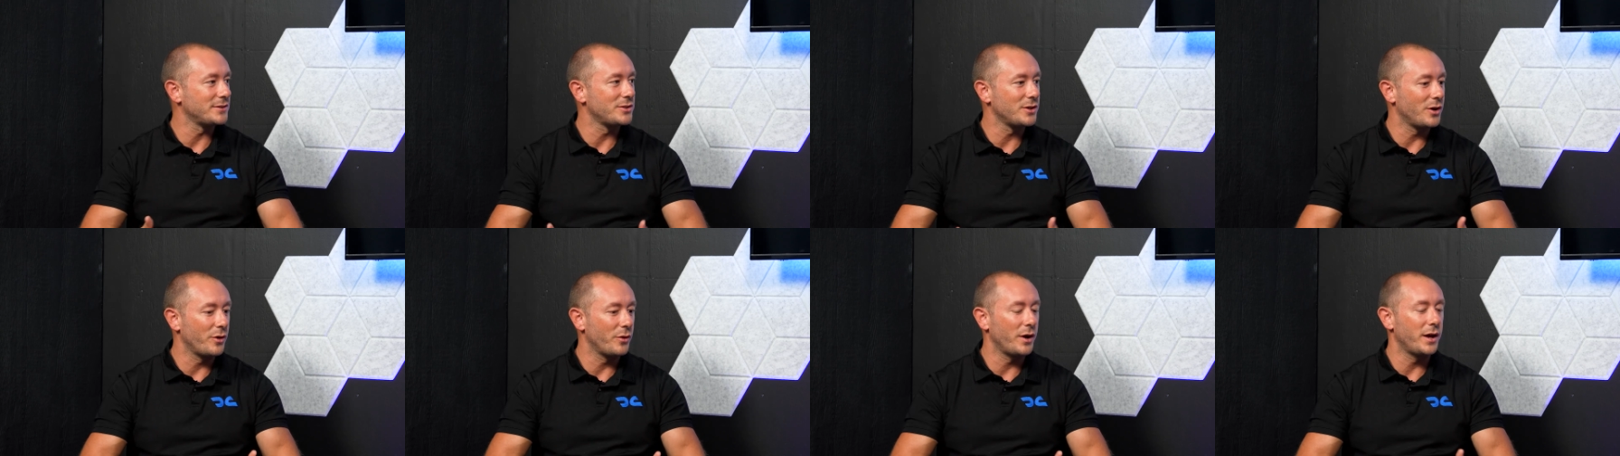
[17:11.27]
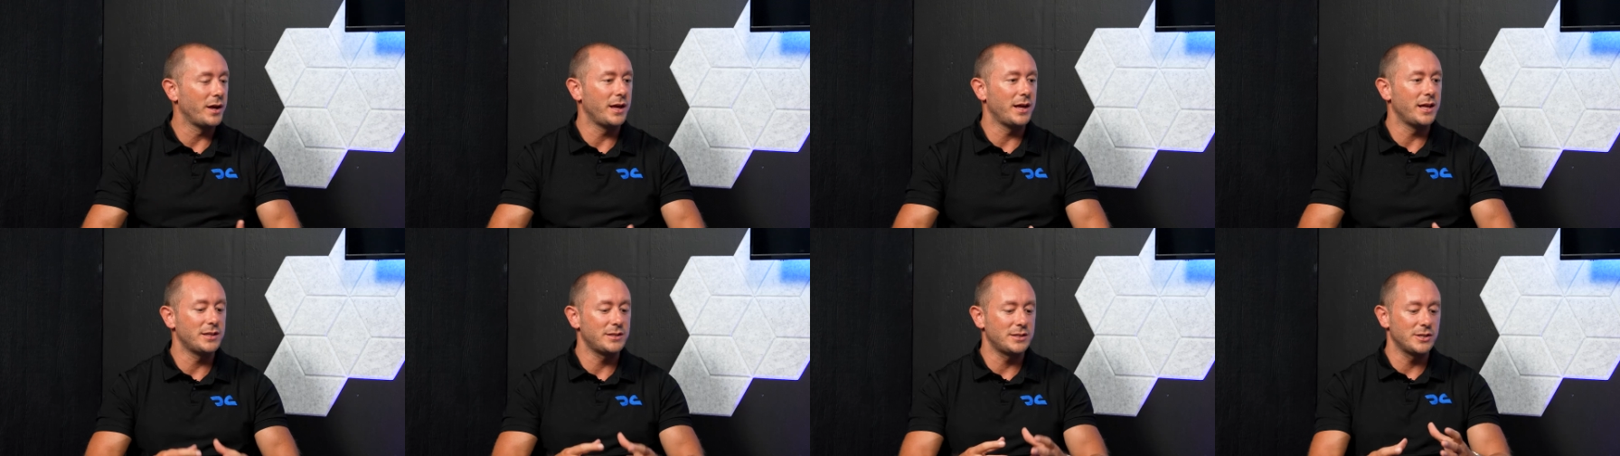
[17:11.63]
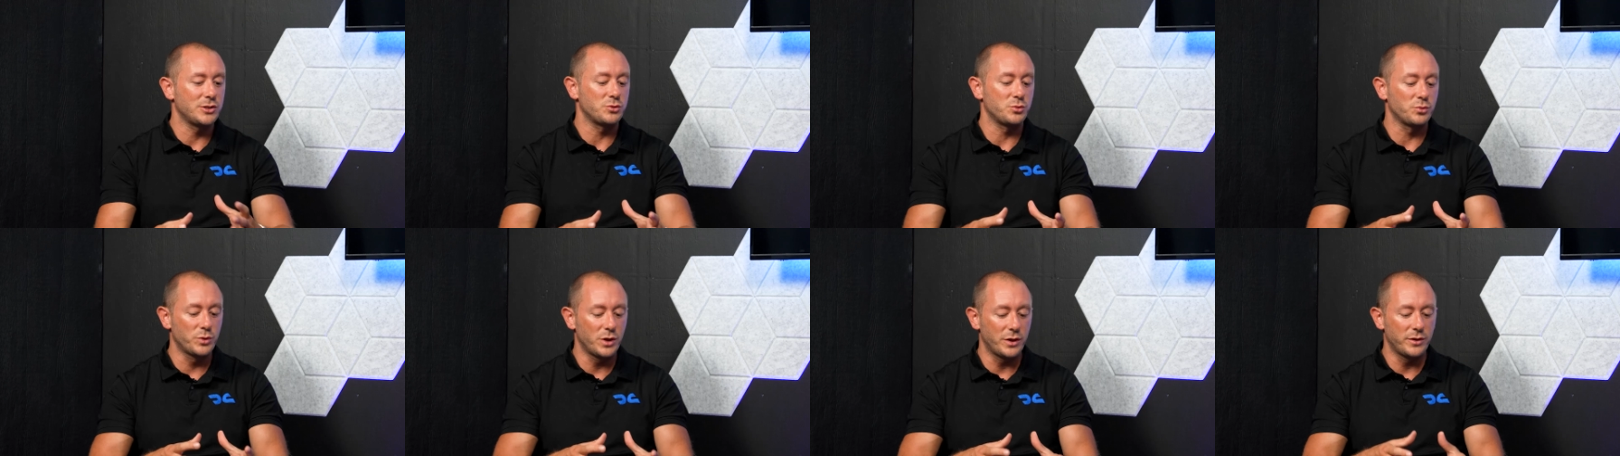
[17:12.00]
So
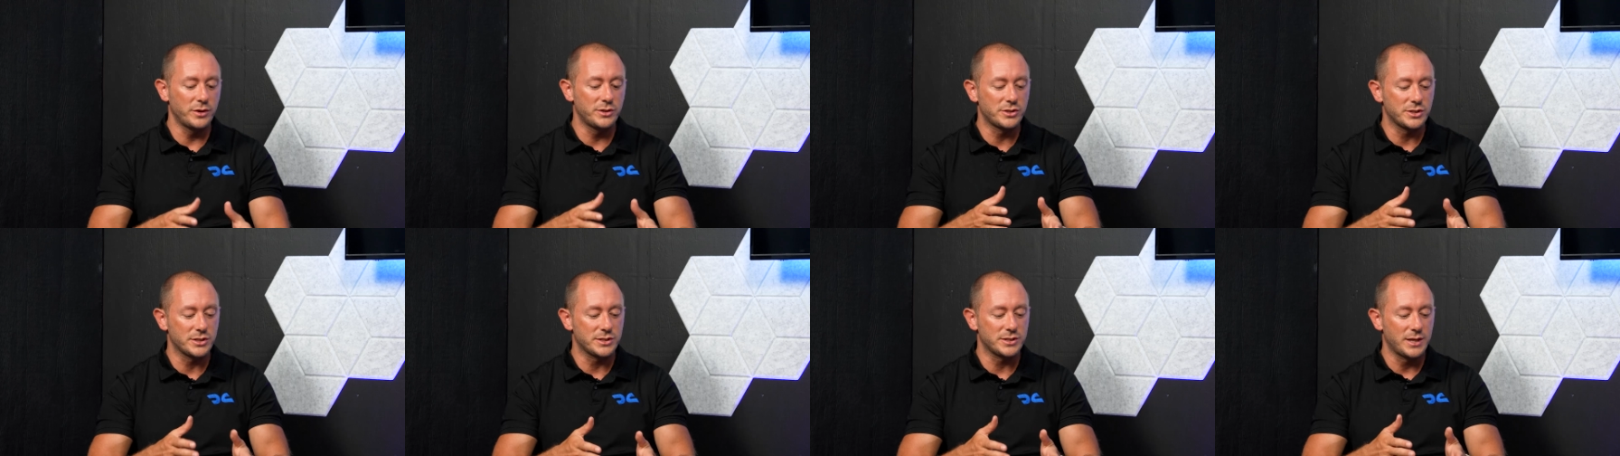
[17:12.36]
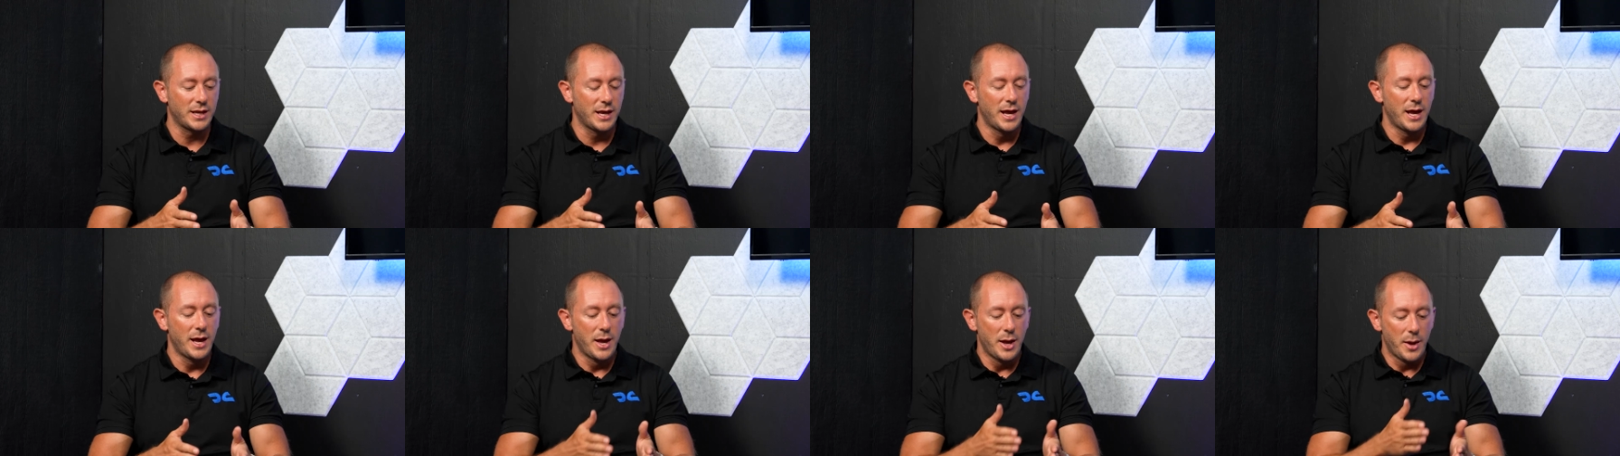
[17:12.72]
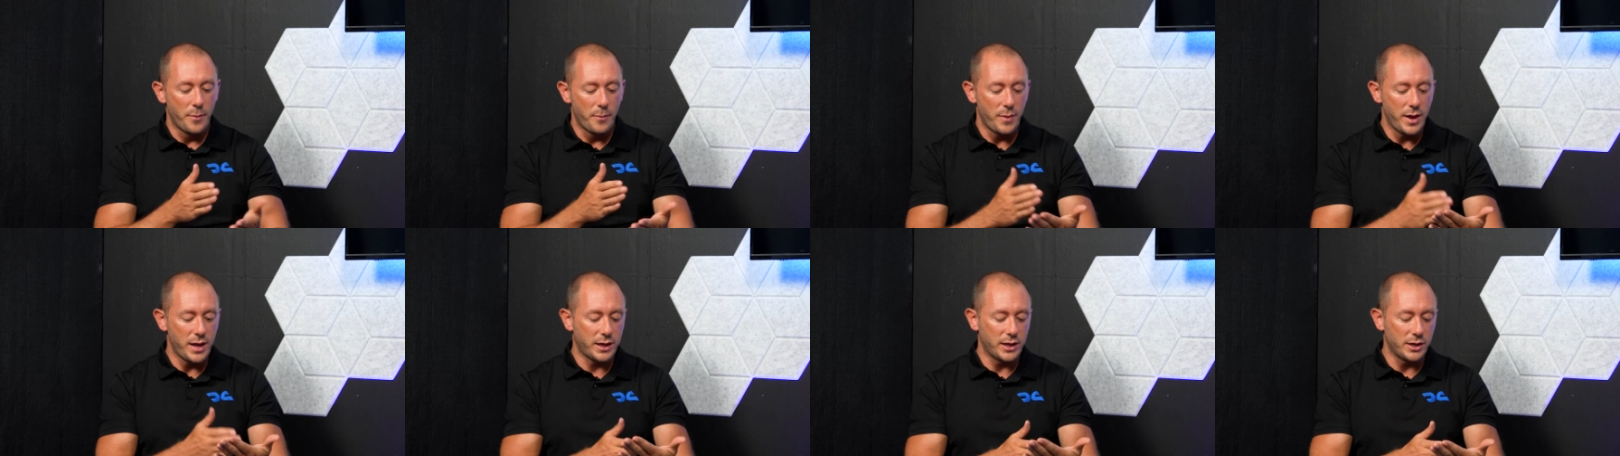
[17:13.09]
it's really just
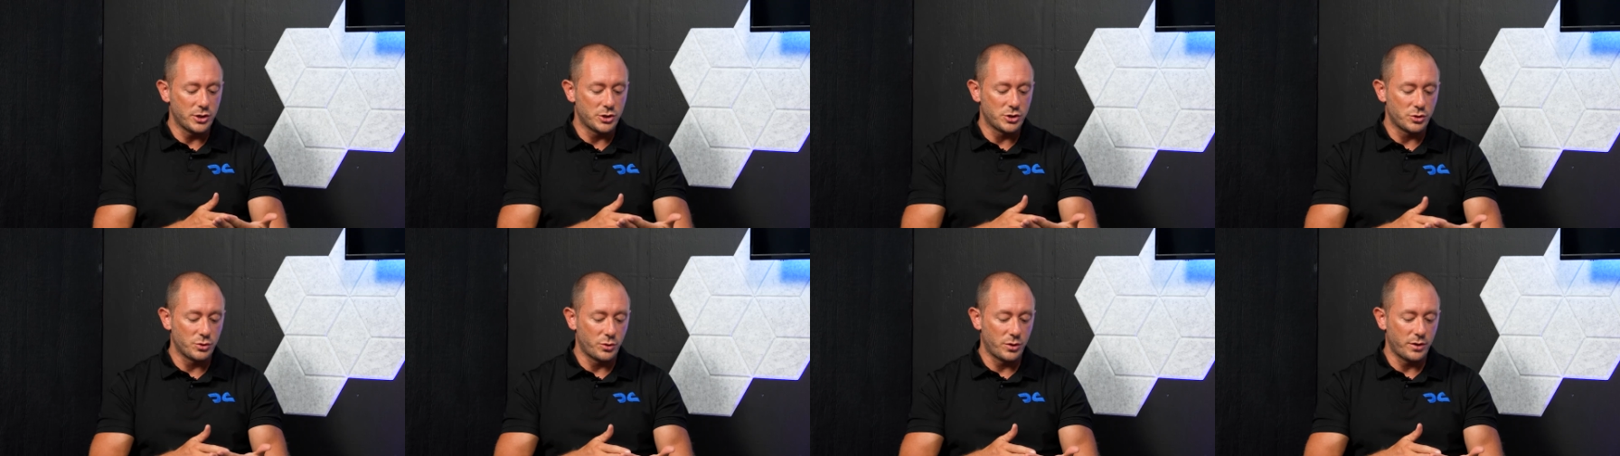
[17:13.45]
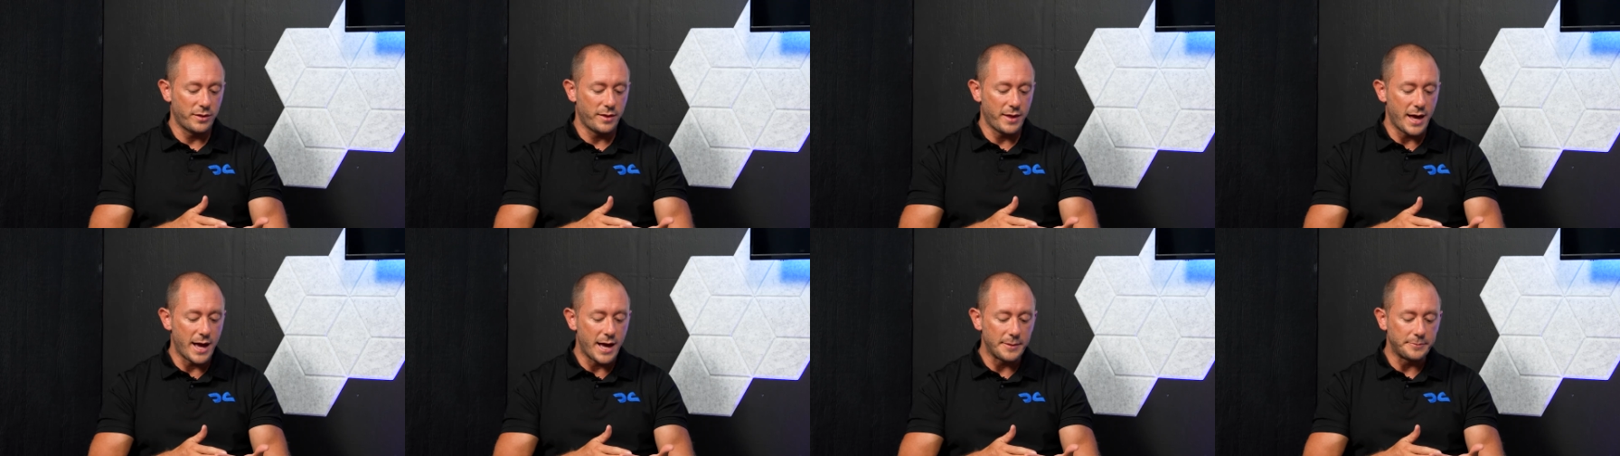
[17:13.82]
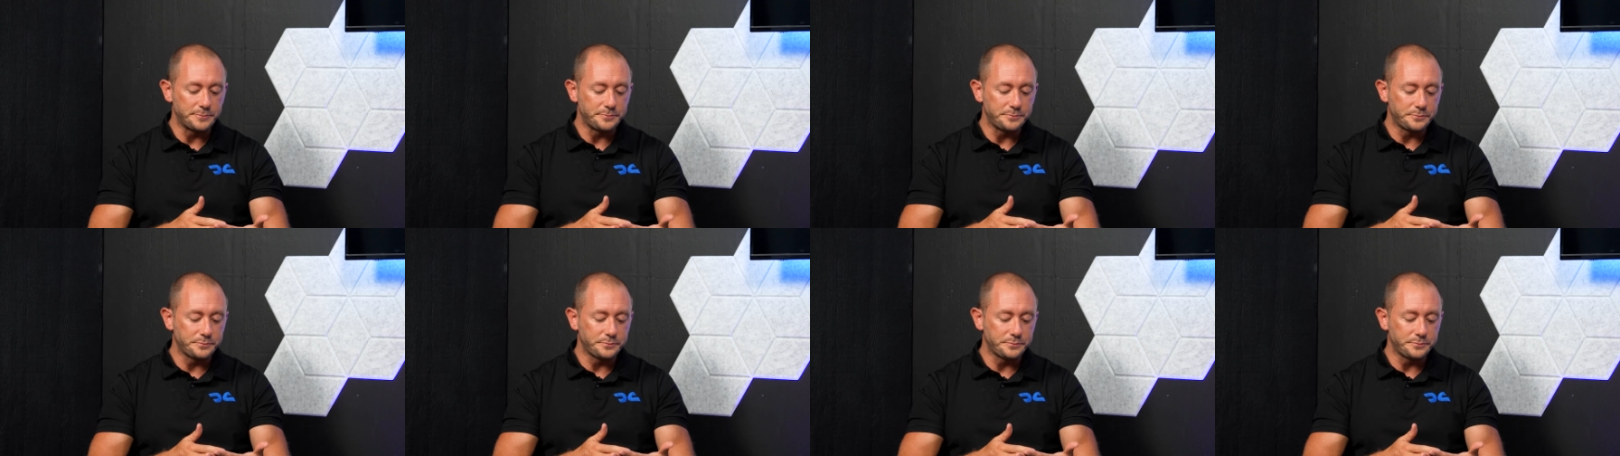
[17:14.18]
making sure that